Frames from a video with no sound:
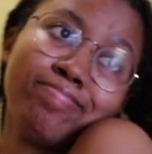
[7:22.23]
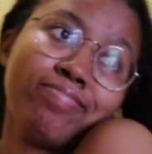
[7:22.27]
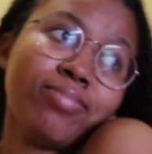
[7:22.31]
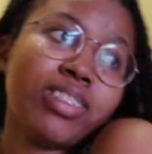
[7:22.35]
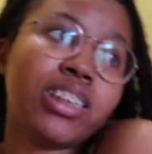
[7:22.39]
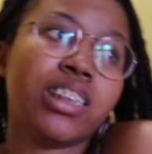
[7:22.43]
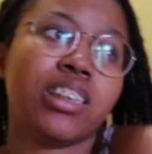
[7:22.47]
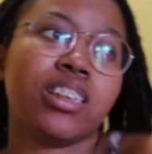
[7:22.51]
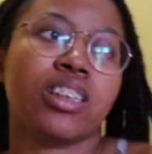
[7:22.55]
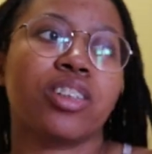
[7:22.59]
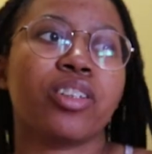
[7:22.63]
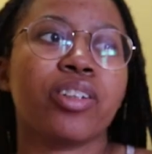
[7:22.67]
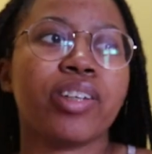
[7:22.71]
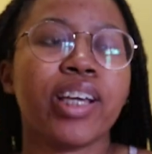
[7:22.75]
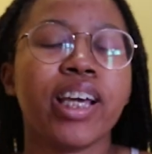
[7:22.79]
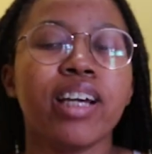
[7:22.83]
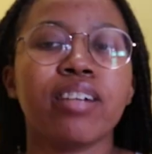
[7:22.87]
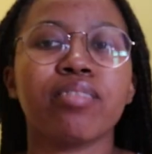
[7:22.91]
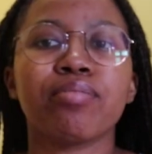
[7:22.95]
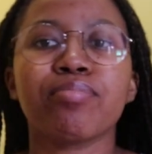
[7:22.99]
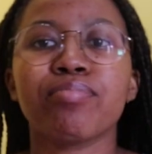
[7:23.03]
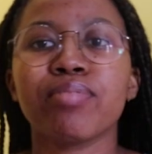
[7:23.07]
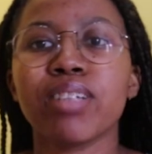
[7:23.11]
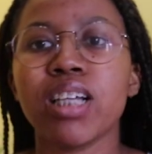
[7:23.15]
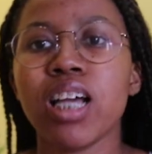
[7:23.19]
So yeah,
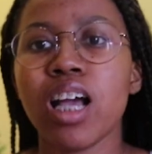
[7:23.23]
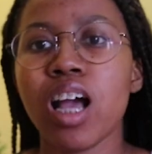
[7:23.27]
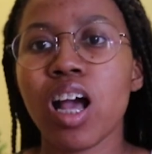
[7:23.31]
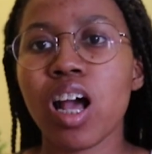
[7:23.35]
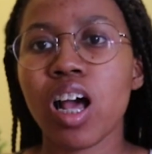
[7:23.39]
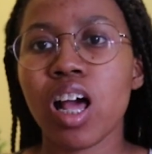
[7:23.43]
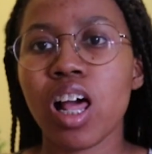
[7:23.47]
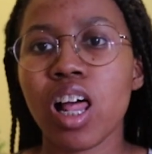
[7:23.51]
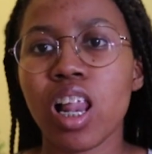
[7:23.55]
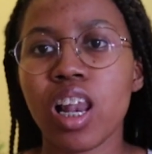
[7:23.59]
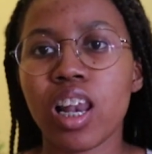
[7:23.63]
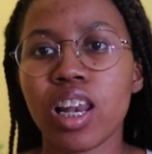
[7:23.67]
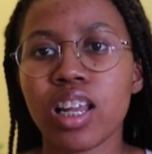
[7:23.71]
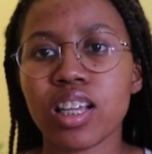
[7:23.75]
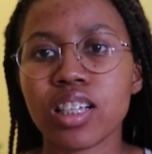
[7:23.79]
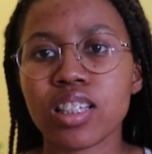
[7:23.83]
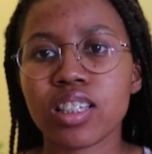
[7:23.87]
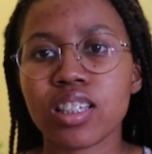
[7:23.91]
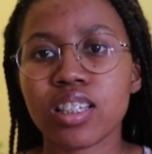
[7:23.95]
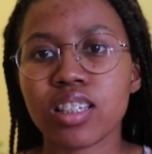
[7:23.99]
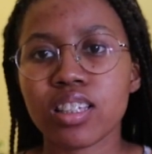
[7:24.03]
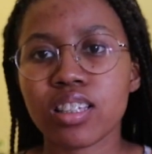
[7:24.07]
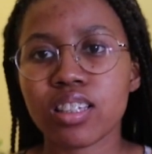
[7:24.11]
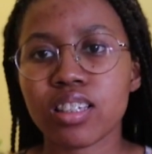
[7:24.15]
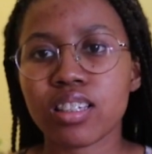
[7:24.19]

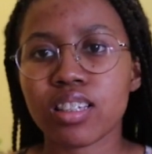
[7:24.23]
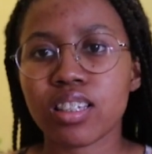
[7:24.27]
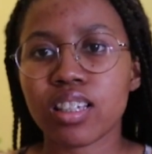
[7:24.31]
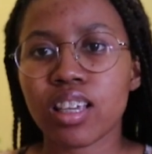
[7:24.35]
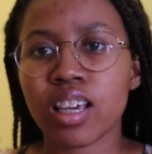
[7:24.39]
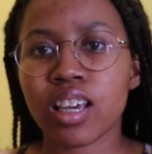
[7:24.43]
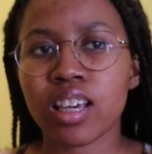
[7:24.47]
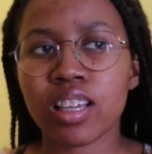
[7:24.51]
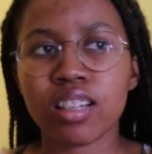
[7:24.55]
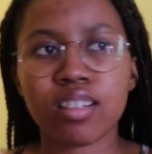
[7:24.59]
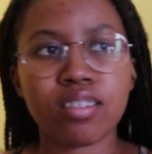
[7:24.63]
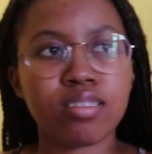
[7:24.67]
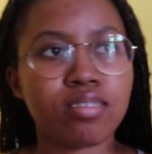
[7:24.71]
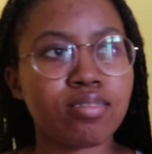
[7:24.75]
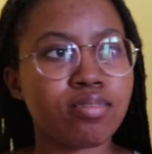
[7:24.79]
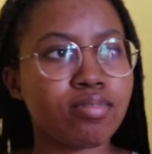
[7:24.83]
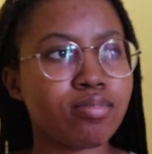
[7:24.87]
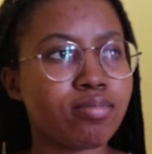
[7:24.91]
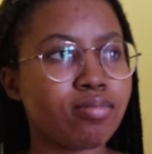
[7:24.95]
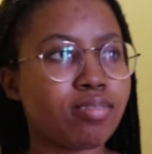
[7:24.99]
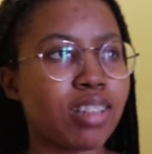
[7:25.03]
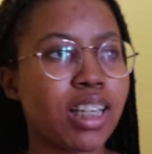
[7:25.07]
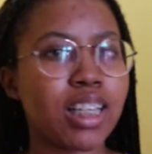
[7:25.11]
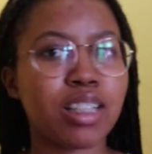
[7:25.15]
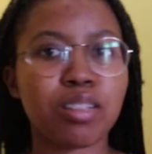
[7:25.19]
let's
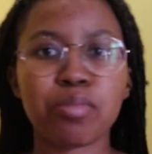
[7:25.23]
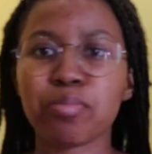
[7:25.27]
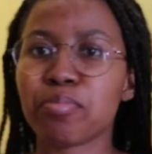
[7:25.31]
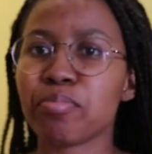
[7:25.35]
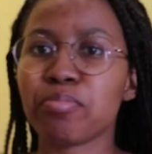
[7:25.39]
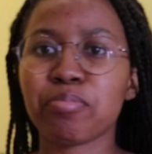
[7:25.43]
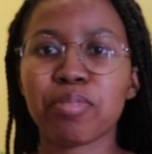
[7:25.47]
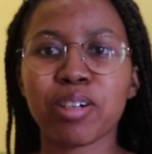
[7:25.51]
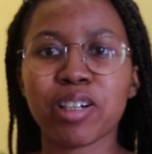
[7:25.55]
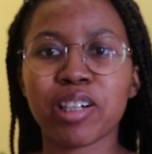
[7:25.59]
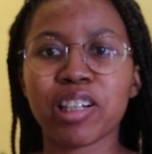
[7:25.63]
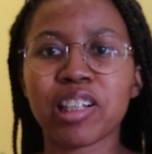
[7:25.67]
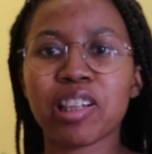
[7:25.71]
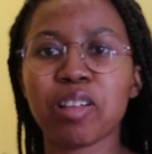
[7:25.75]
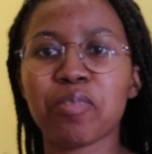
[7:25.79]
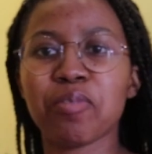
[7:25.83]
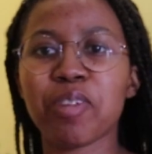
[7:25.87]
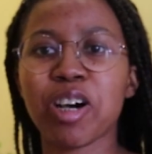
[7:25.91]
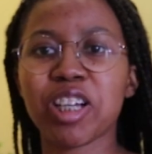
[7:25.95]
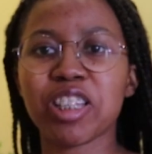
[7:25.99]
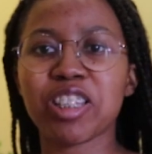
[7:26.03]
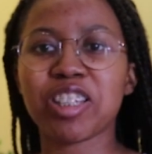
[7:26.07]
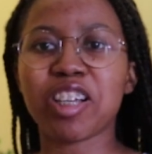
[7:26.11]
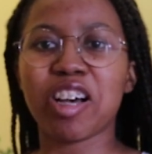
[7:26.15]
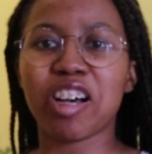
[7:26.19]
put in the
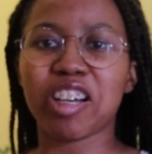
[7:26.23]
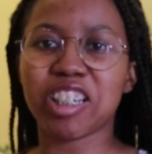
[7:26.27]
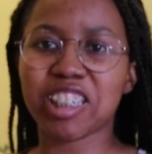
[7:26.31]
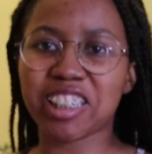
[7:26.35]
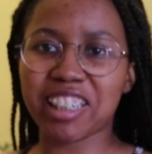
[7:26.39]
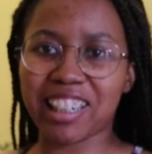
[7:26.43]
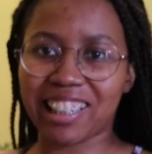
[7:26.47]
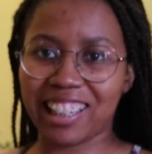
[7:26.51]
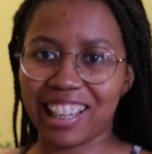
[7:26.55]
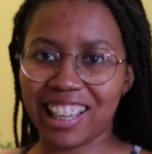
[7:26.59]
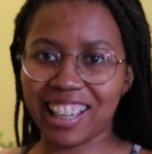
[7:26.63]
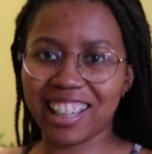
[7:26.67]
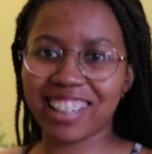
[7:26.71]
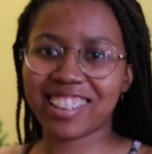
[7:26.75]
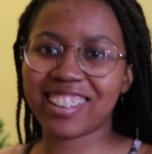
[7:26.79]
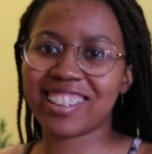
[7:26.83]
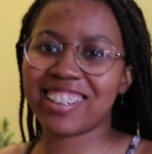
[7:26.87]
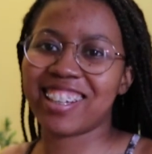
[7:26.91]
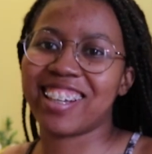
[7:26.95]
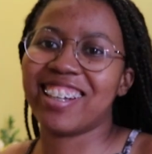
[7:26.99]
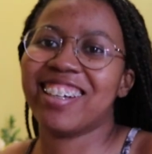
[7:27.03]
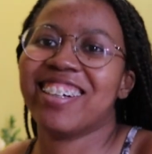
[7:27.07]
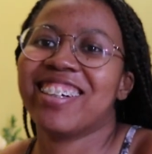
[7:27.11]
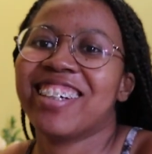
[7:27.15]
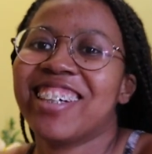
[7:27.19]
montage, I
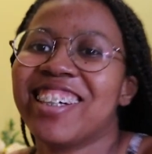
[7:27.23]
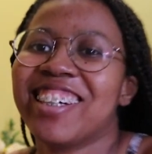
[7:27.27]
guess.